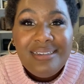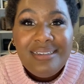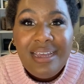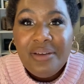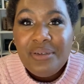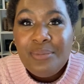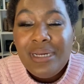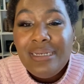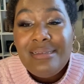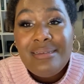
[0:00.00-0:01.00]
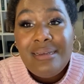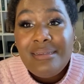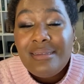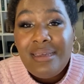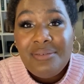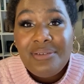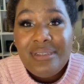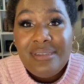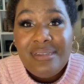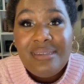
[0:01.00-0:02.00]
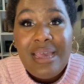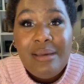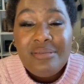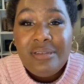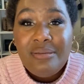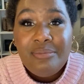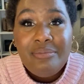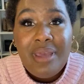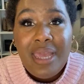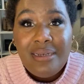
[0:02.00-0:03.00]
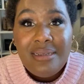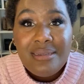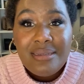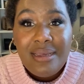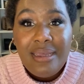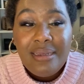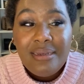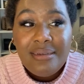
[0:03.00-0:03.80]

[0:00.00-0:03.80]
Everybody stay safe, because it is absolute madness. Like,